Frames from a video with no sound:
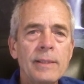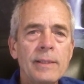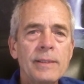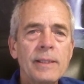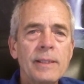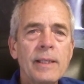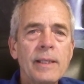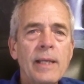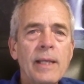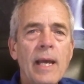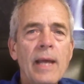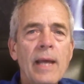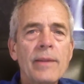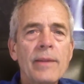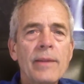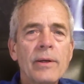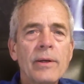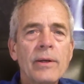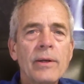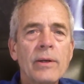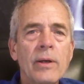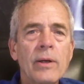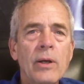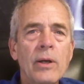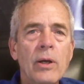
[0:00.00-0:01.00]

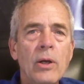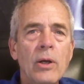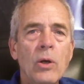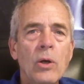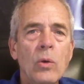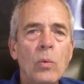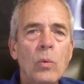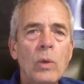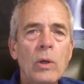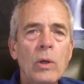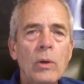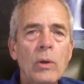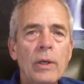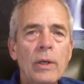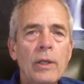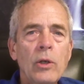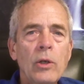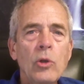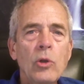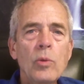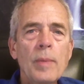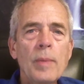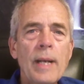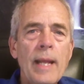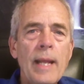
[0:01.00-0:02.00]
Together, we'll
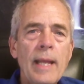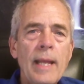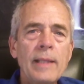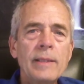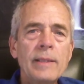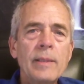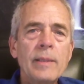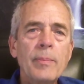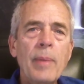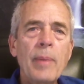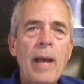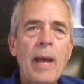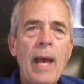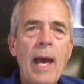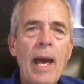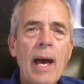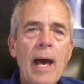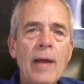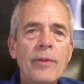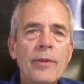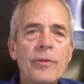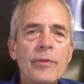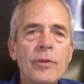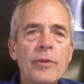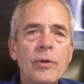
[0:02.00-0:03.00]
illuminate the
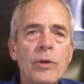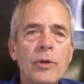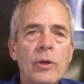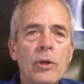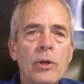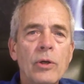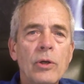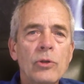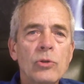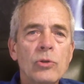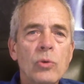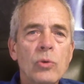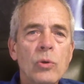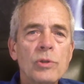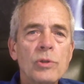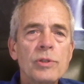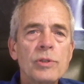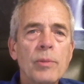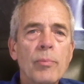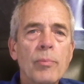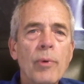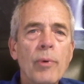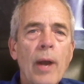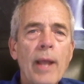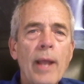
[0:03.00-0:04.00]
path towards
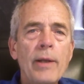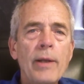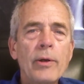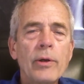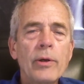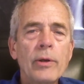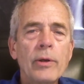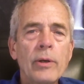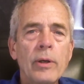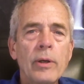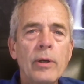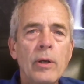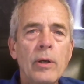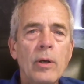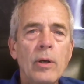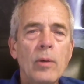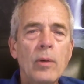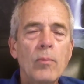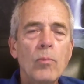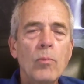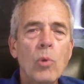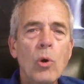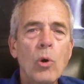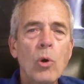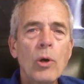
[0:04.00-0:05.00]
a brighter,
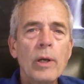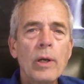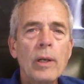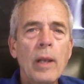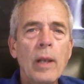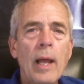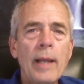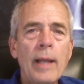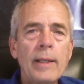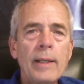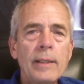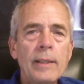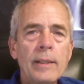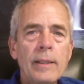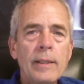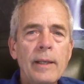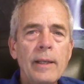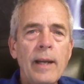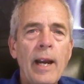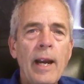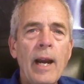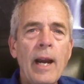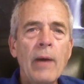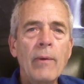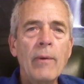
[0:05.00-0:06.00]
more enlightened
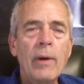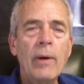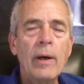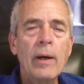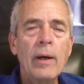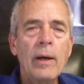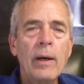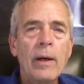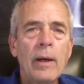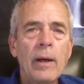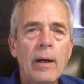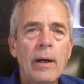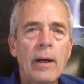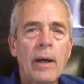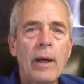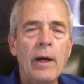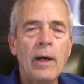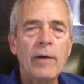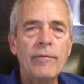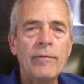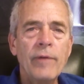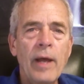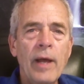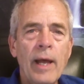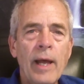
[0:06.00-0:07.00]
era
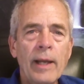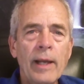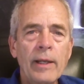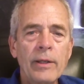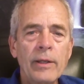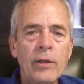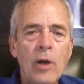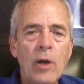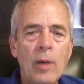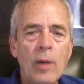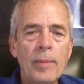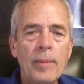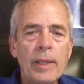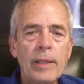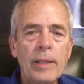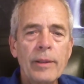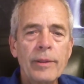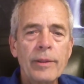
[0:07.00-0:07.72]
of economic